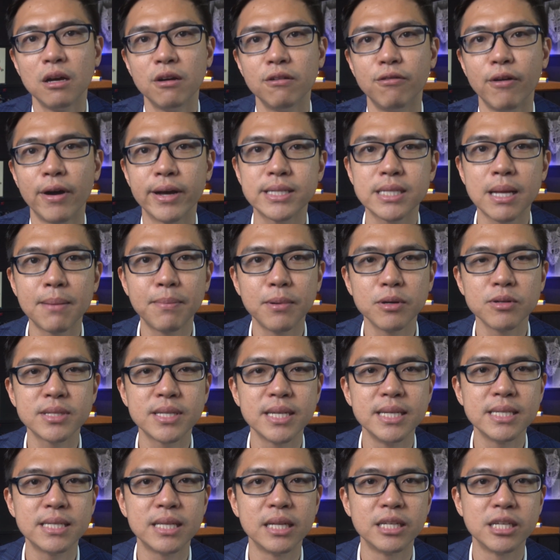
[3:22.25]
For example,
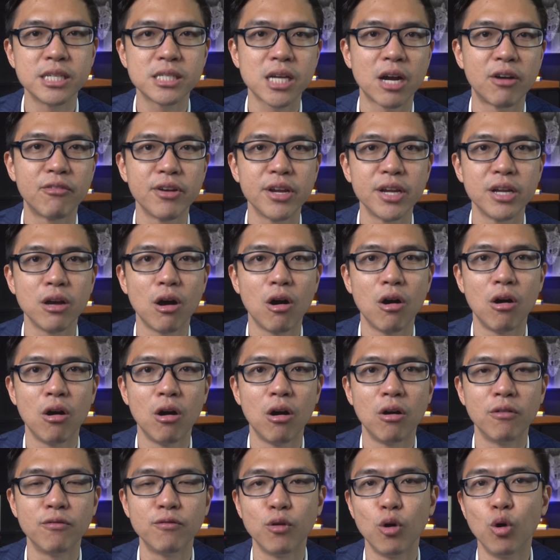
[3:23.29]
since the discovery
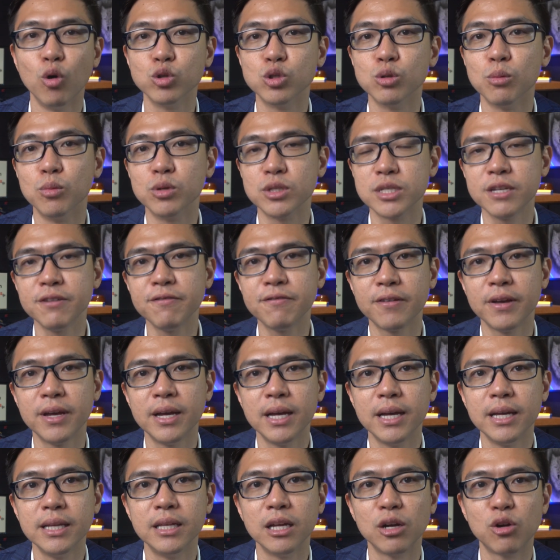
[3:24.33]
of automotive,
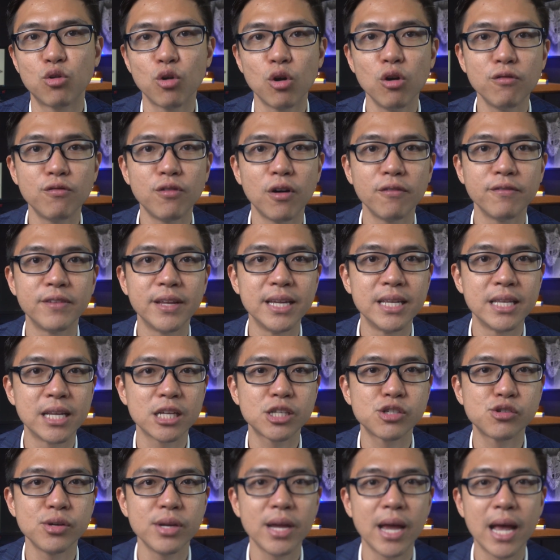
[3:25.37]
the growth of the
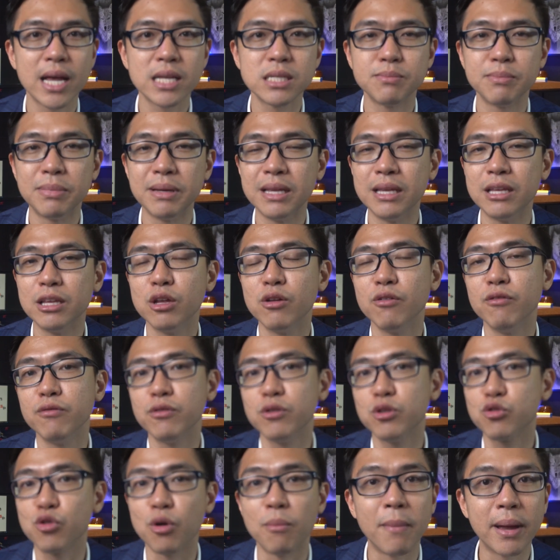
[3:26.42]
industry has been
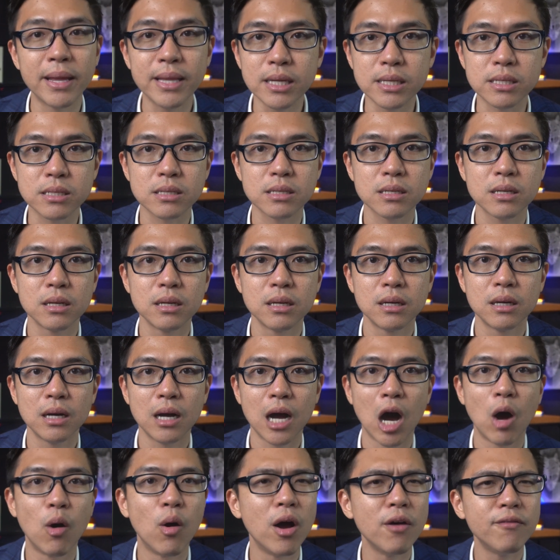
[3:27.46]
tremendous.
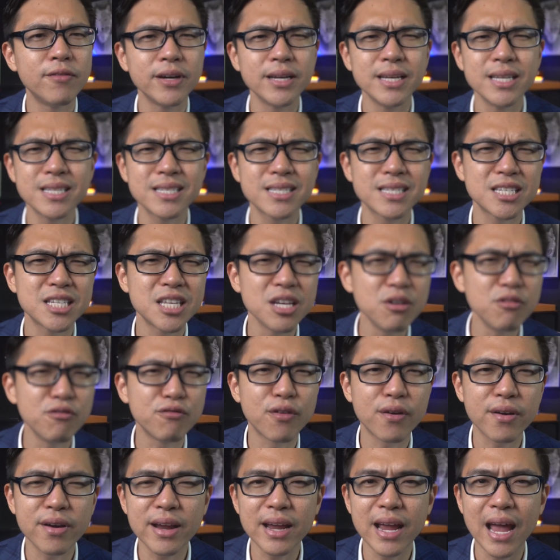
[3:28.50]
However, it's still
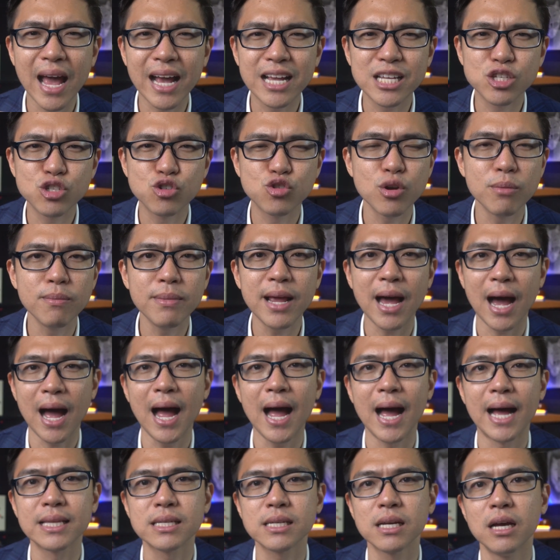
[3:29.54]
very extremely
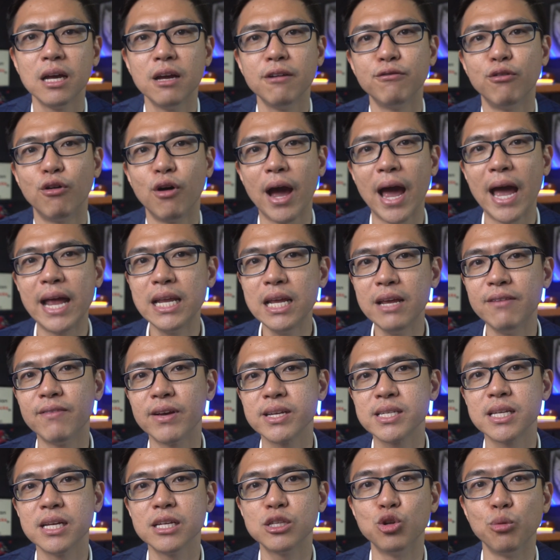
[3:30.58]
hard for any
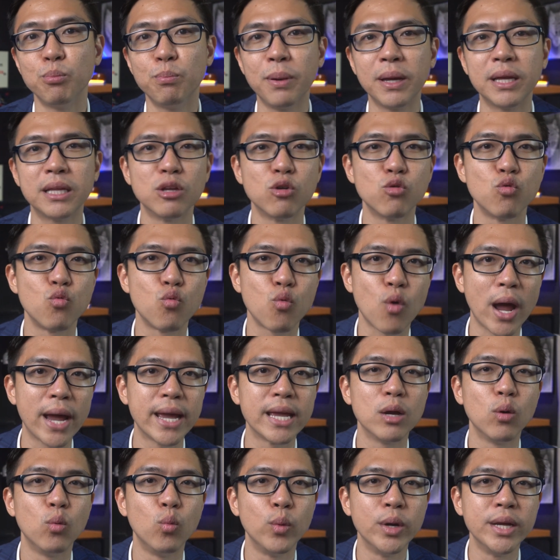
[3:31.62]
investor to pick the
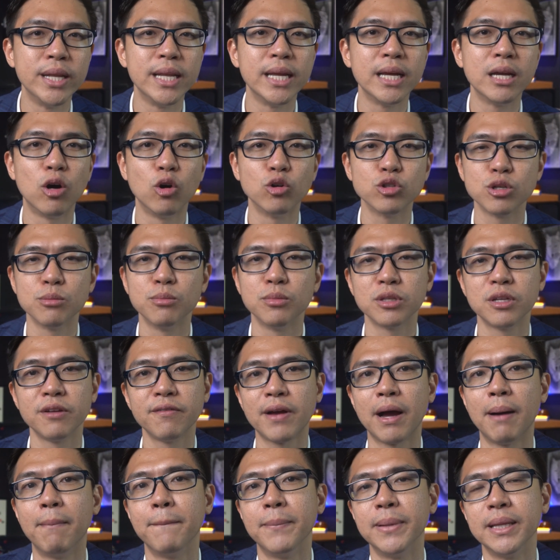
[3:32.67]
right winning automotive
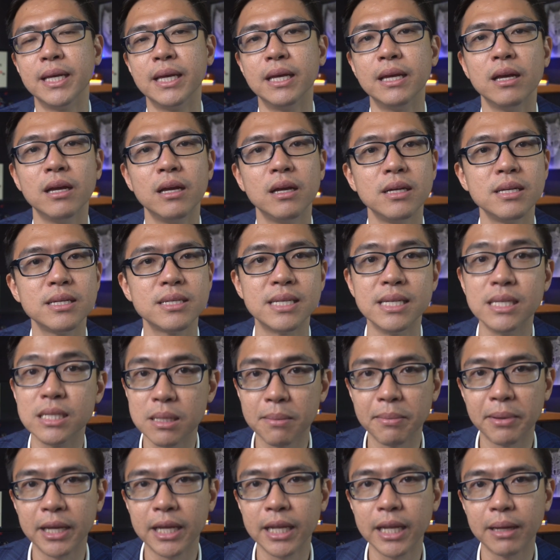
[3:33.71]
company since
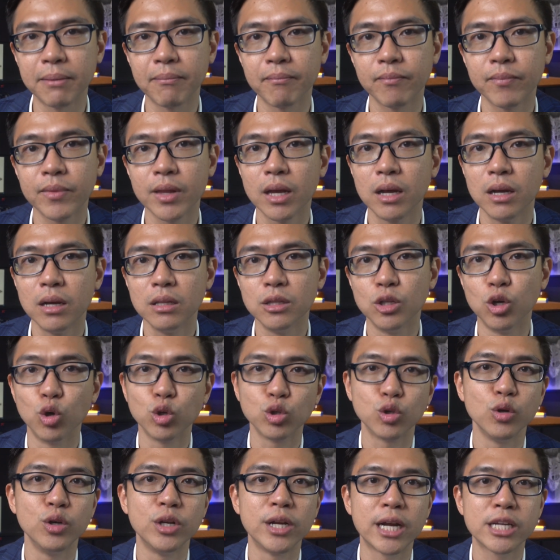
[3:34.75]
the beginning. The
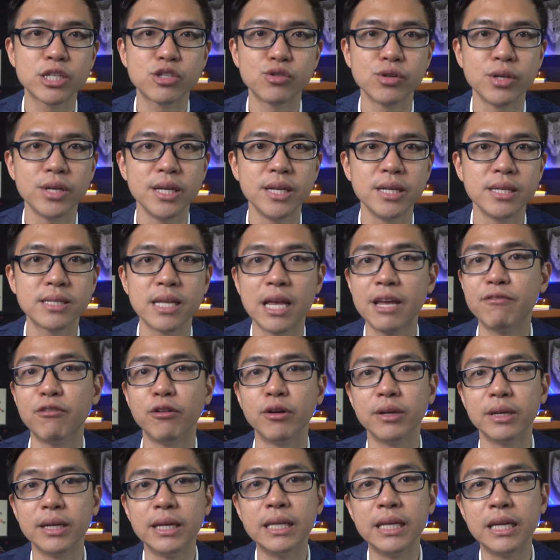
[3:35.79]
auto industry, say
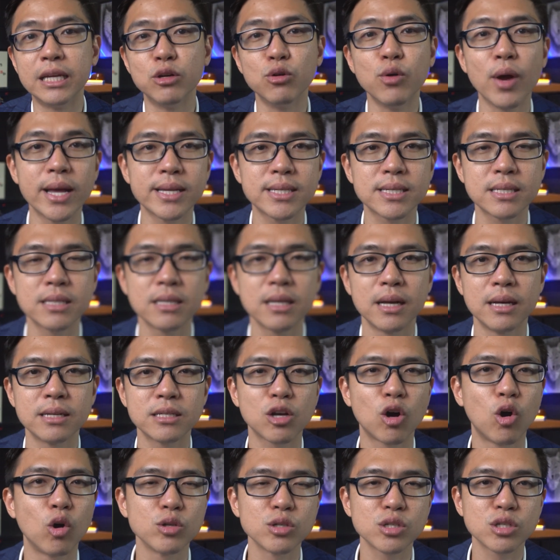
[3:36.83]
for in the US, has
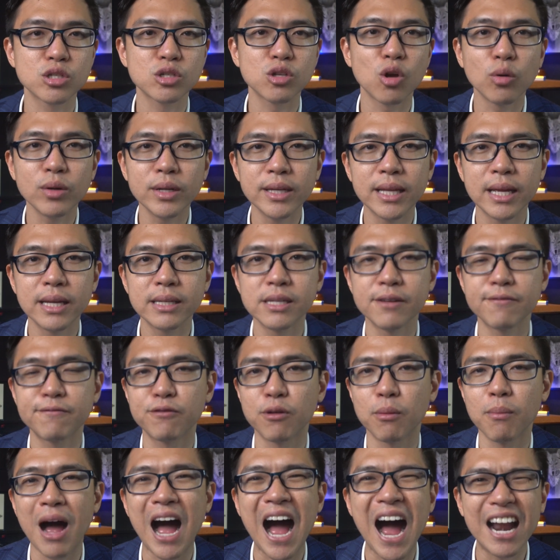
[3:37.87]
consolidated
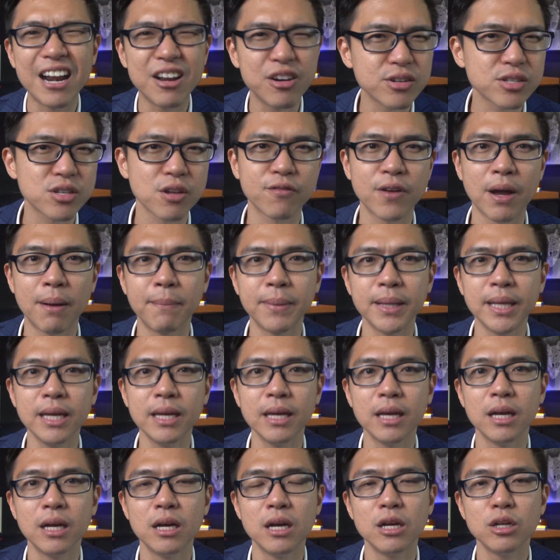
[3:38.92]
from hundreds of companies
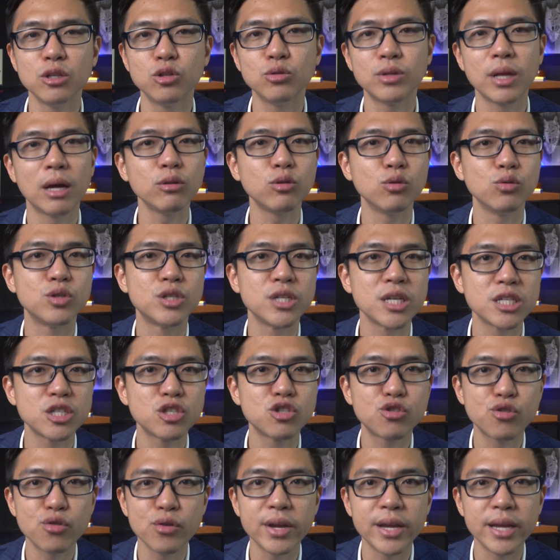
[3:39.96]
to down to
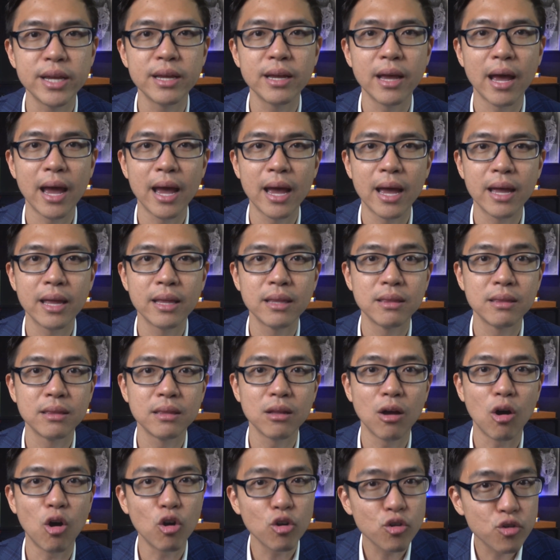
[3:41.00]
just 3,
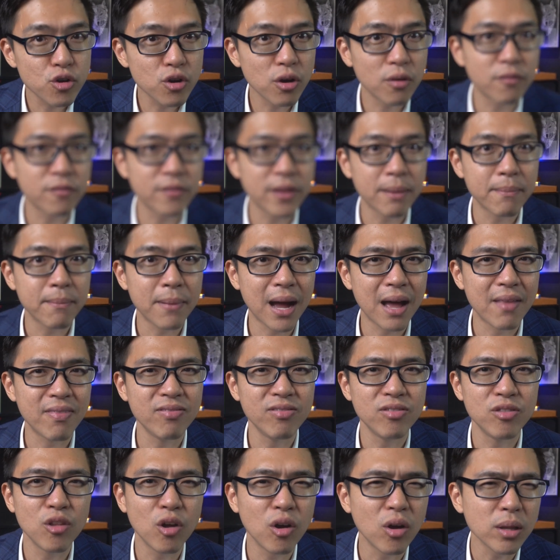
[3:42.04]
and all 3 of them are
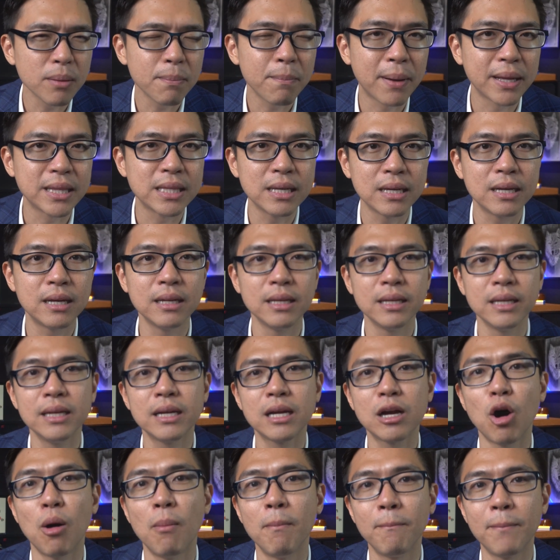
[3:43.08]
not particularly
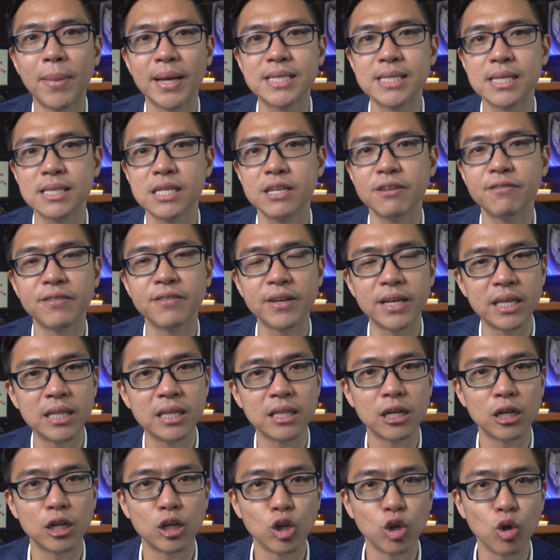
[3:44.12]
competitive in
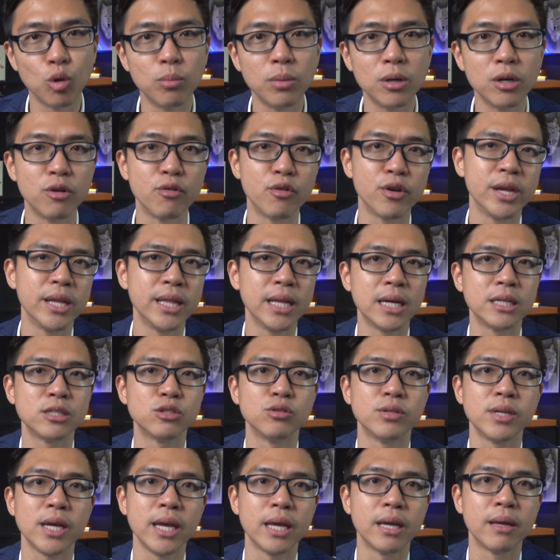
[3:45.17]
the global arena
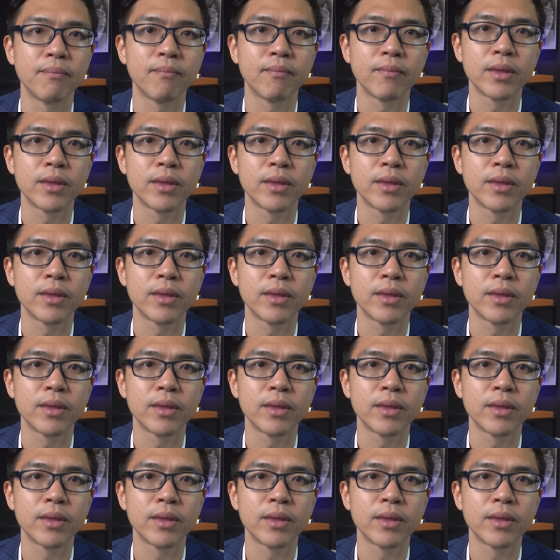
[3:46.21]
today.